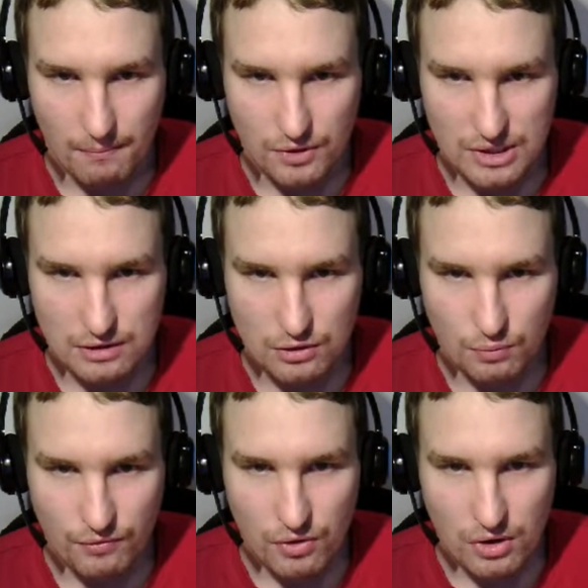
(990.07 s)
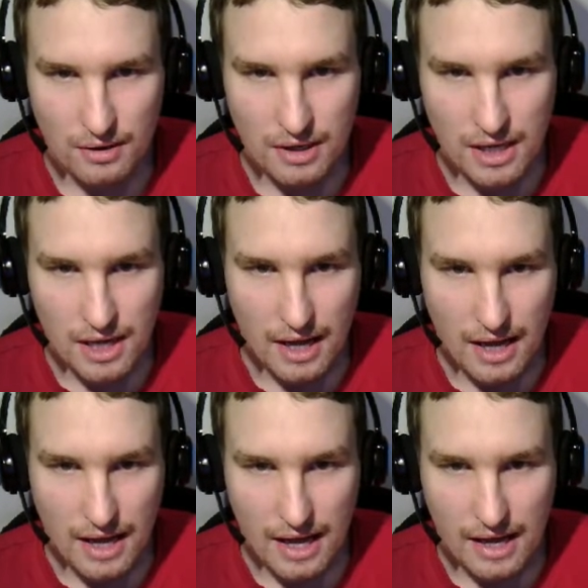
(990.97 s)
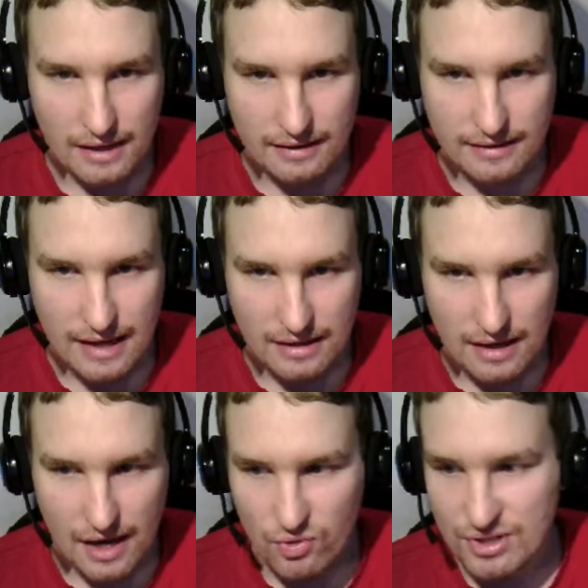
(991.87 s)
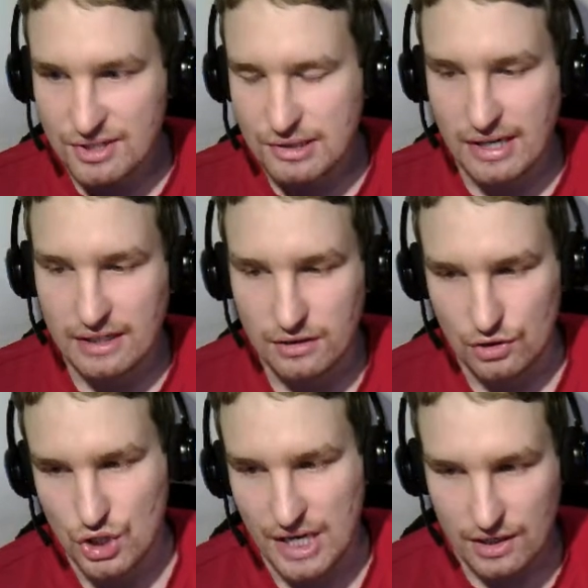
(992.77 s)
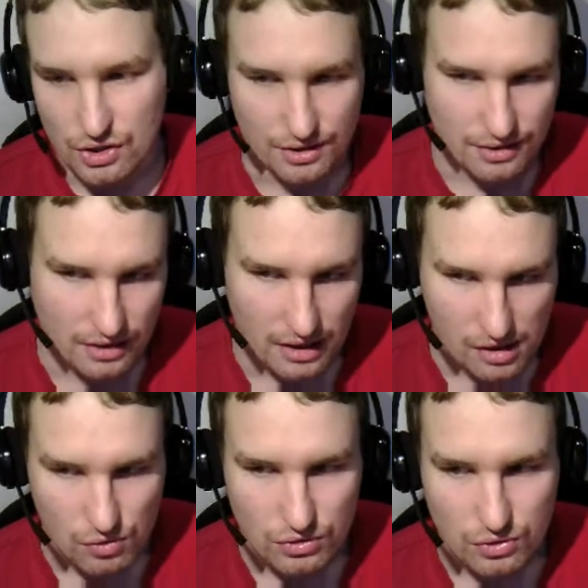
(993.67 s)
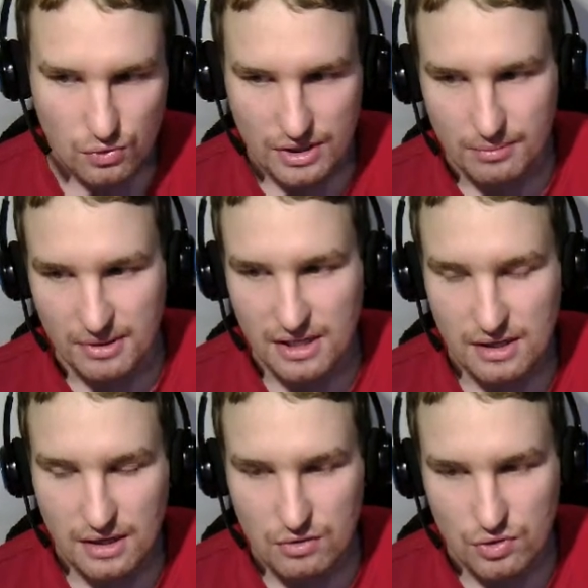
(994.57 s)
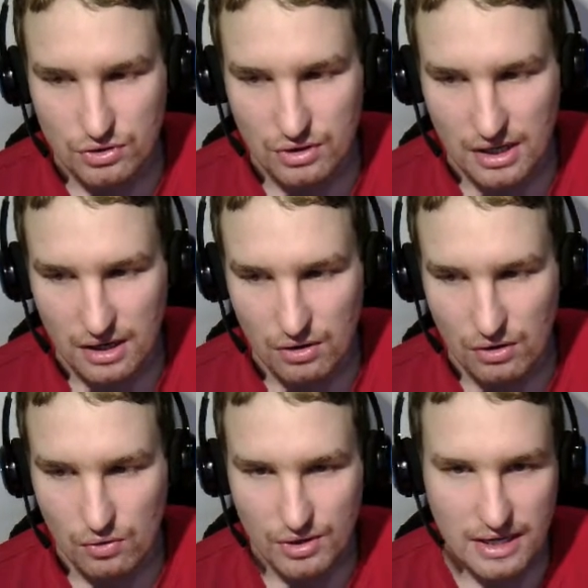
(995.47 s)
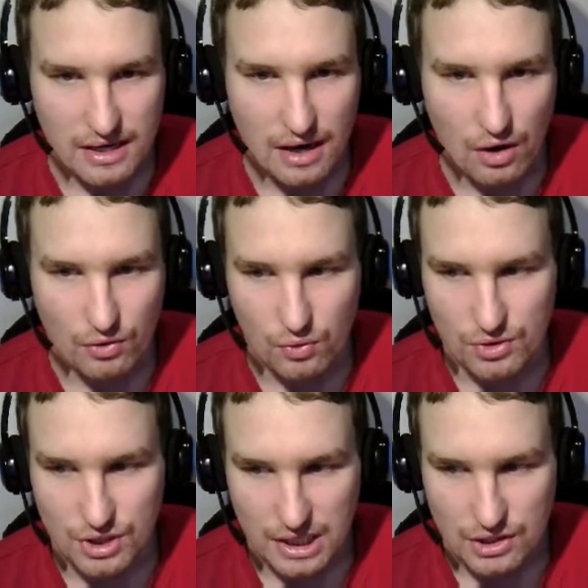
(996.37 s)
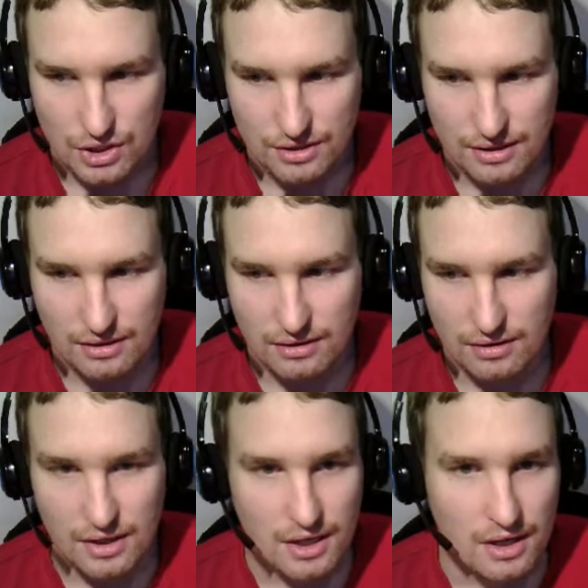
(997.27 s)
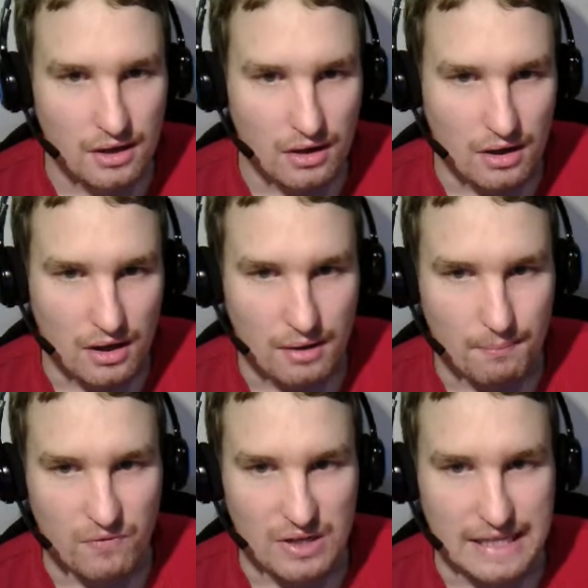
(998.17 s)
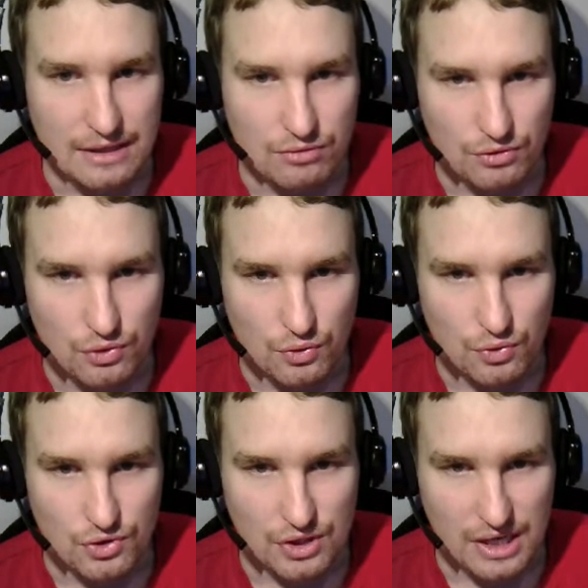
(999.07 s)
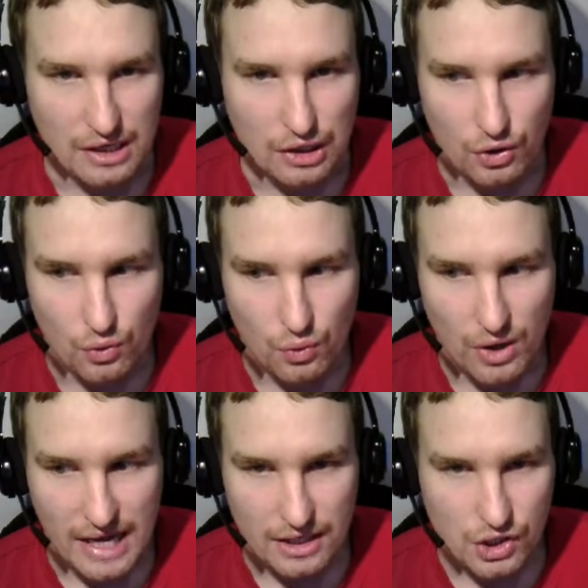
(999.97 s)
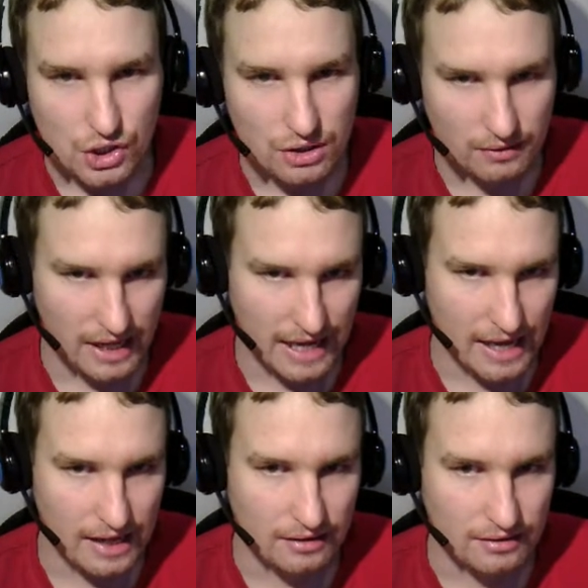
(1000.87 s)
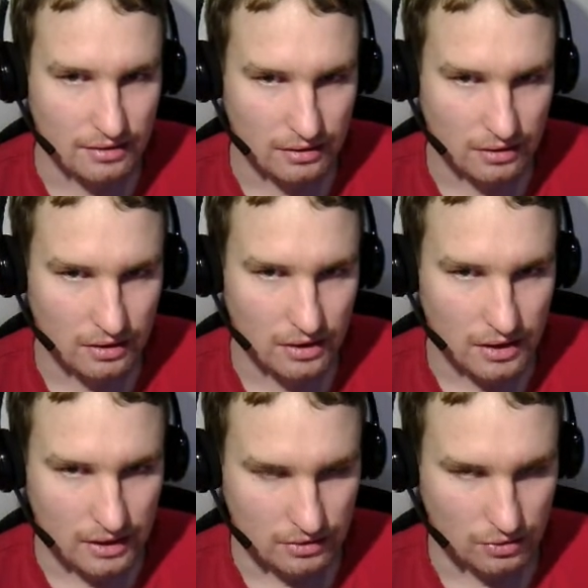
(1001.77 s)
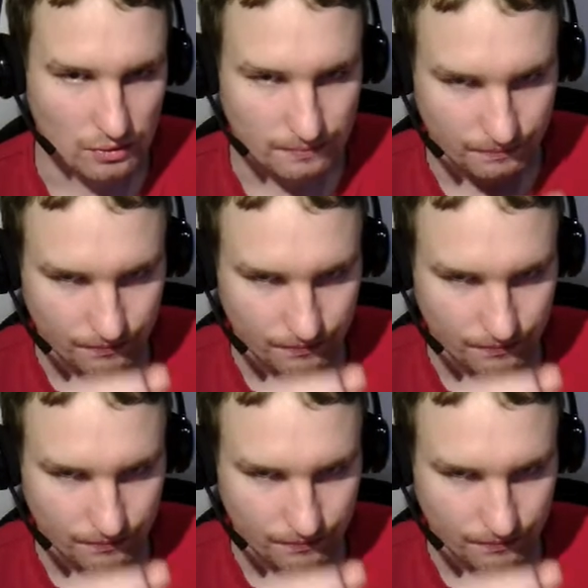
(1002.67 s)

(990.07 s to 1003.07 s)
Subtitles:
this loop for, and then I restrict the changes. I also in the beginning I also only allow changes that will introduce a new edge, and so